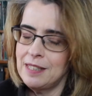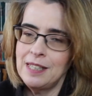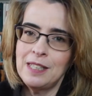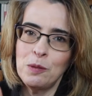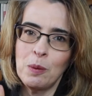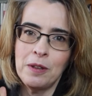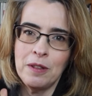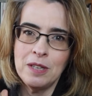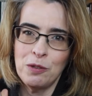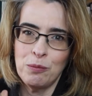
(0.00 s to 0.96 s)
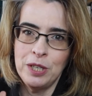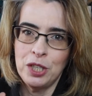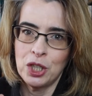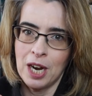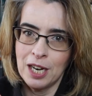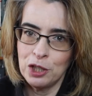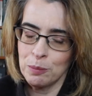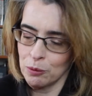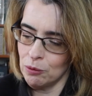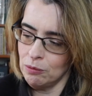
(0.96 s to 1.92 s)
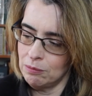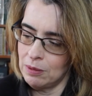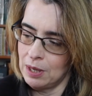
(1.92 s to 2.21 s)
this is one of these rechargeable